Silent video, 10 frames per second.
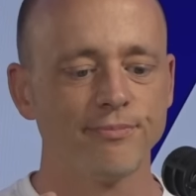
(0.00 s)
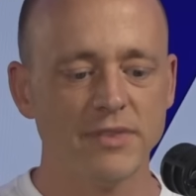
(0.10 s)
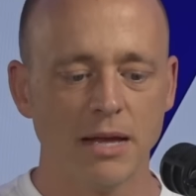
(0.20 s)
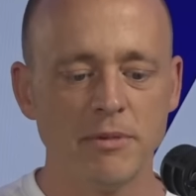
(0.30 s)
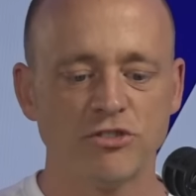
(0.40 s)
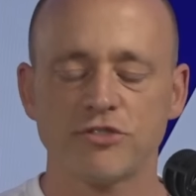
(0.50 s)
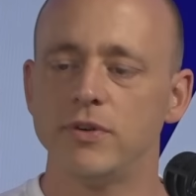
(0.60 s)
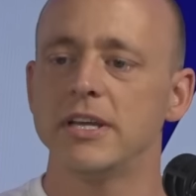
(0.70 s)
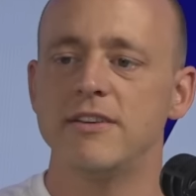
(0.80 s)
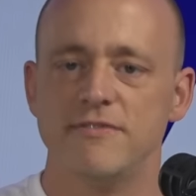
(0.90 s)
Let me just
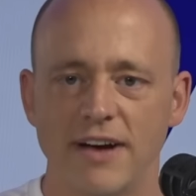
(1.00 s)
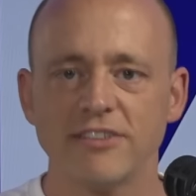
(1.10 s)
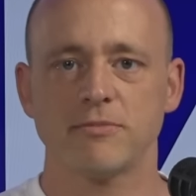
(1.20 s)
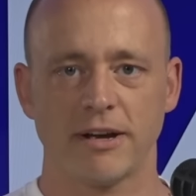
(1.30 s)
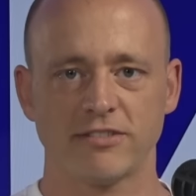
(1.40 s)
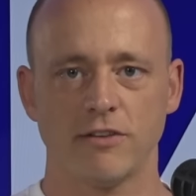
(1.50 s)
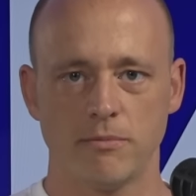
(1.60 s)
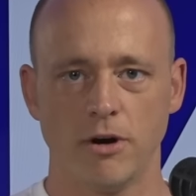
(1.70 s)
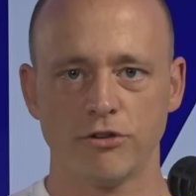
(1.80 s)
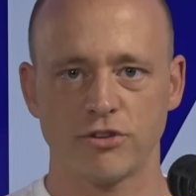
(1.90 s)
fully invest myself
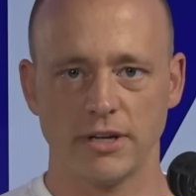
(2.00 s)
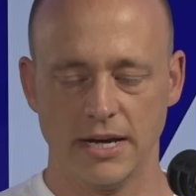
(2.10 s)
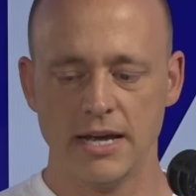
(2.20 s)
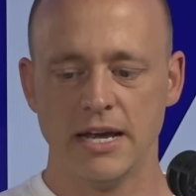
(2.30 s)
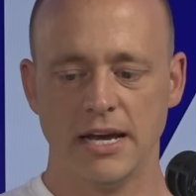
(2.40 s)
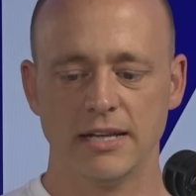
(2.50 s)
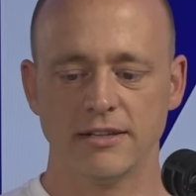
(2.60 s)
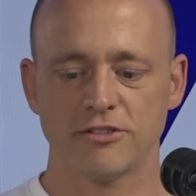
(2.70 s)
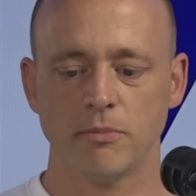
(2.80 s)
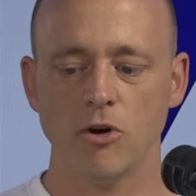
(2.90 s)
emotionally in
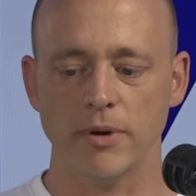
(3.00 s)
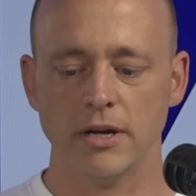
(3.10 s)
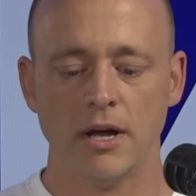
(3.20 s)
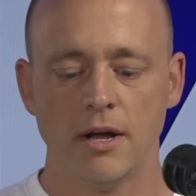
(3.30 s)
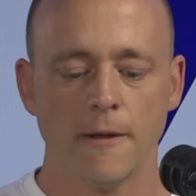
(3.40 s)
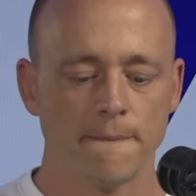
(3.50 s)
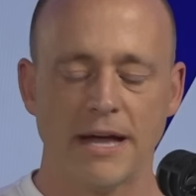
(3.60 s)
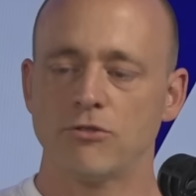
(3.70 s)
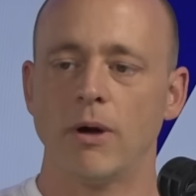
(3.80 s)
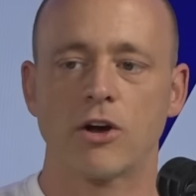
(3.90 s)
this moment.
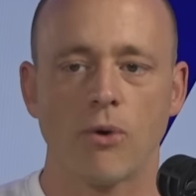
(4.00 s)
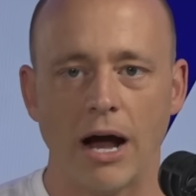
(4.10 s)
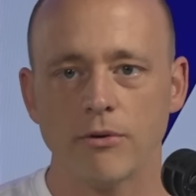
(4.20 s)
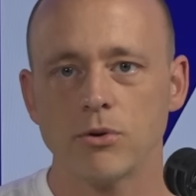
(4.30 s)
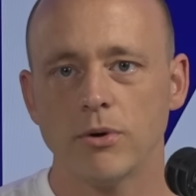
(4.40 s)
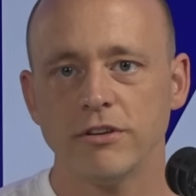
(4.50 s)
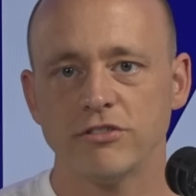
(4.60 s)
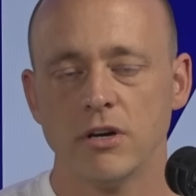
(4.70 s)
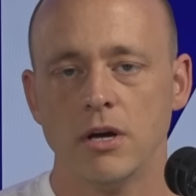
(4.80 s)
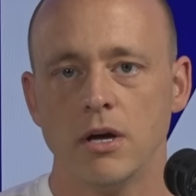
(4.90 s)
That's why crowd
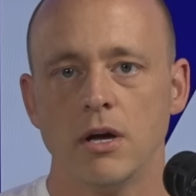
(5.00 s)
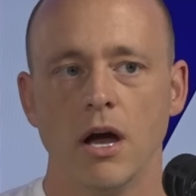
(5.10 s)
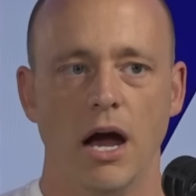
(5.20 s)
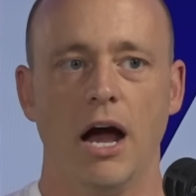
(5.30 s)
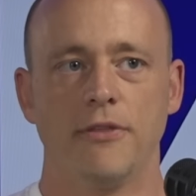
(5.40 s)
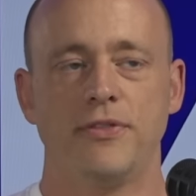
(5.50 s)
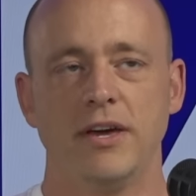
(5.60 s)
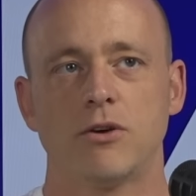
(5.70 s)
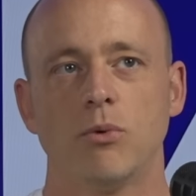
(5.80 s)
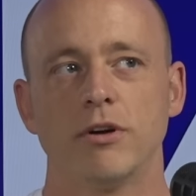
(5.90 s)
noise, I
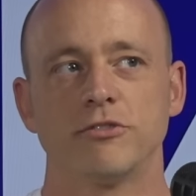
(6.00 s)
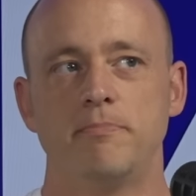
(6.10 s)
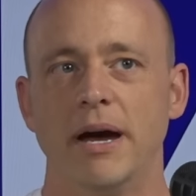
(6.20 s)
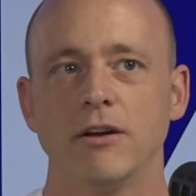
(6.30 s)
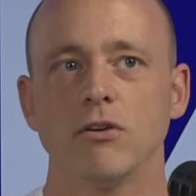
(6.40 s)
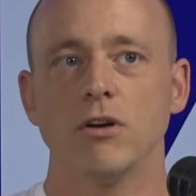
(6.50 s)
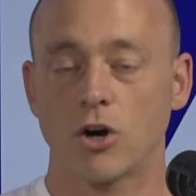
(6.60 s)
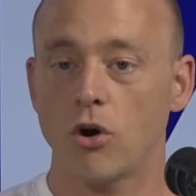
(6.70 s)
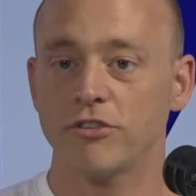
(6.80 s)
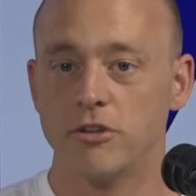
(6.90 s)
think, was better
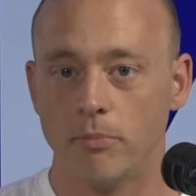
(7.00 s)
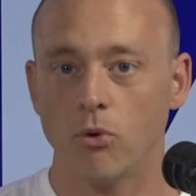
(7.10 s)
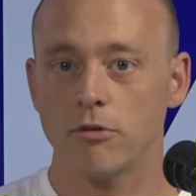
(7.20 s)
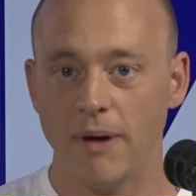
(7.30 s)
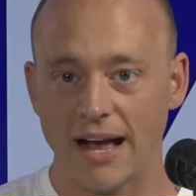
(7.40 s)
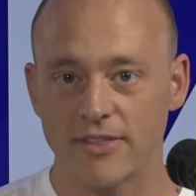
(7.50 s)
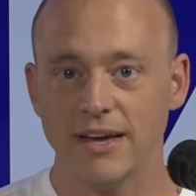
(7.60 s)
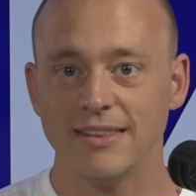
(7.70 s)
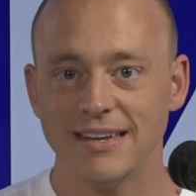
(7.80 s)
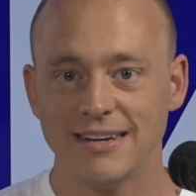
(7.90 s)
across the board back
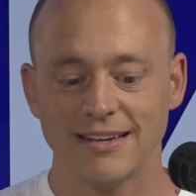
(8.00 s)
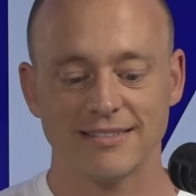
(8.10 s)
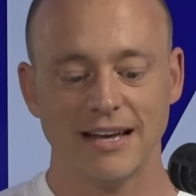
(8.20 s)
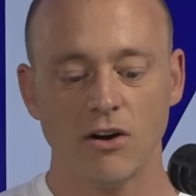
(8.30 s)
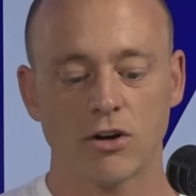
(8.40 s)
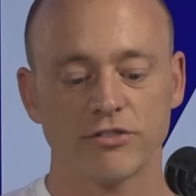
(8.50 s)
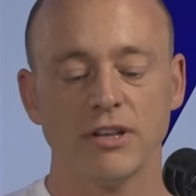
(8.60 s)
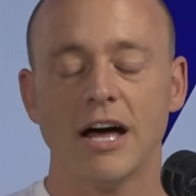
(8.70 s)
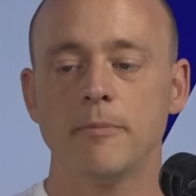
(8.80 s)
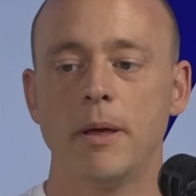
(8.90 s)
then than it is now. Because a
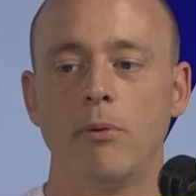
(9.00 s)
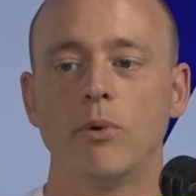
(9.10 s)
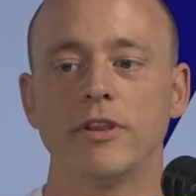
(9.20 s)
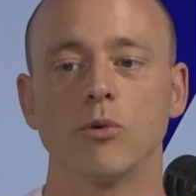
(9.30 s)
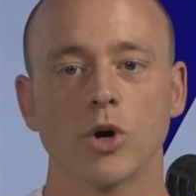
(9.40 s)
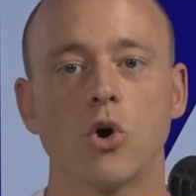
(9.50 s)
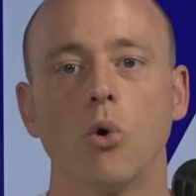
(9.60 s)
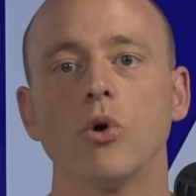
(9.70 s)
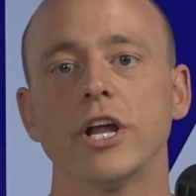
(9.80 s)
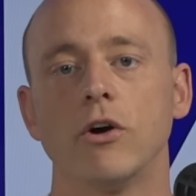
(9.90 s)
lot of people, when they're
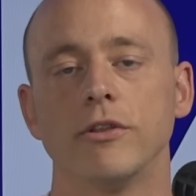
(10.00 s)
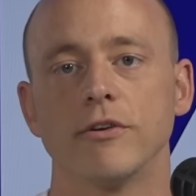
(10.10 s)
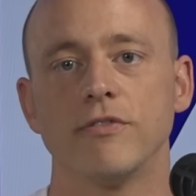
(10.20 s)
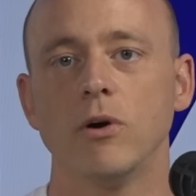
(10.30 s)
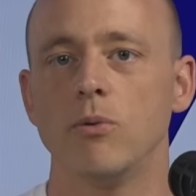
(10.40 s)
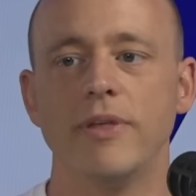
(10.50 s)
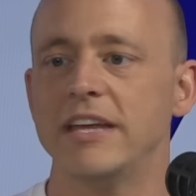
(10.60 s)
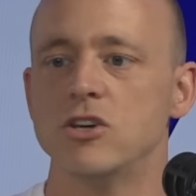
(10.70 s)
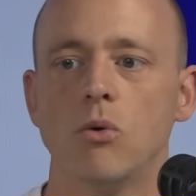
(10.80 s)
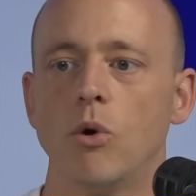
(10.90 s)
recording on their phone, they
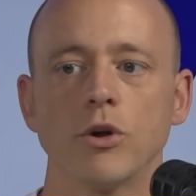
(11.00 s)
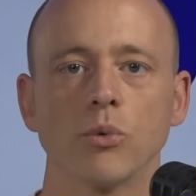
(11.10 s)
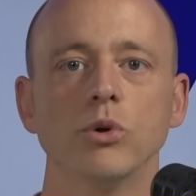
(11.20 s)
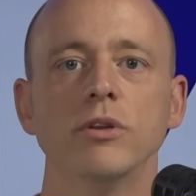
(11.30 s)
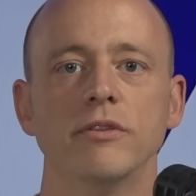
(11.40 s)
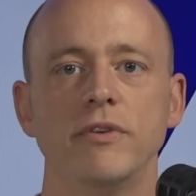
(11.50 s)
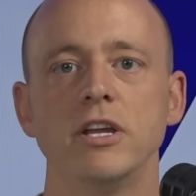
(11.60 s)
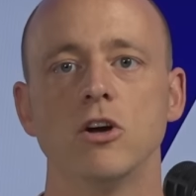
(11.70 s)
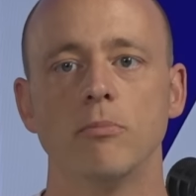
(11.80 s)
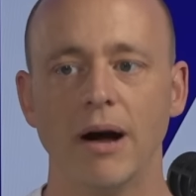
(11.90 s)
don't want to ruin the
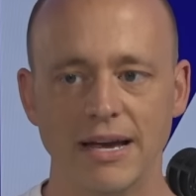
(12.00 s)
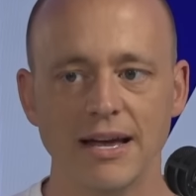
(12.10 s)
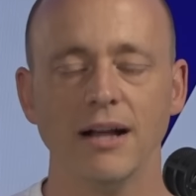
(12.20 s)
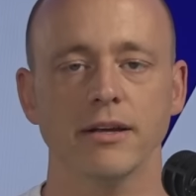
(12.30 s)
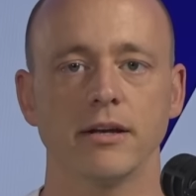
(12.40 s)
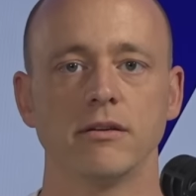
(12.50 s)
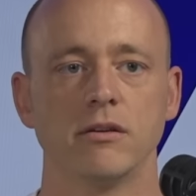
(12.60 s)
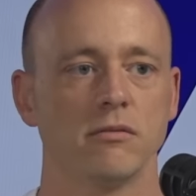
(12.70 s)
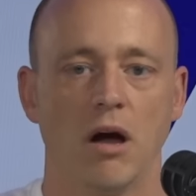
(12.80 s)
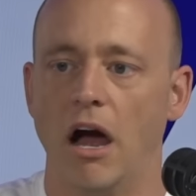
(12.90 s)
video by yelling.
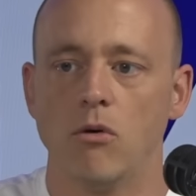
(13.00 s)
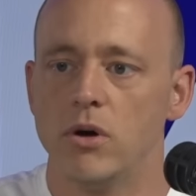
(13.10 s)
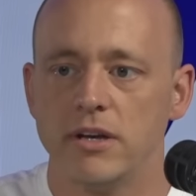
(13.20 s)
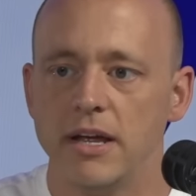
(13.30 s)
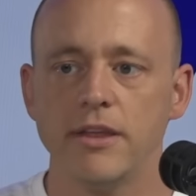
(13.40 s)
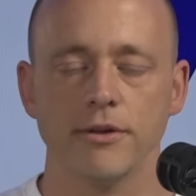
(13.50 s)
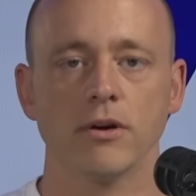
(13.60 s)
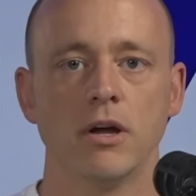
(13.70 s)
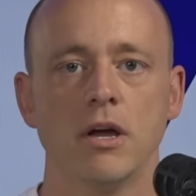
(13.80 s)
I wouldn't either.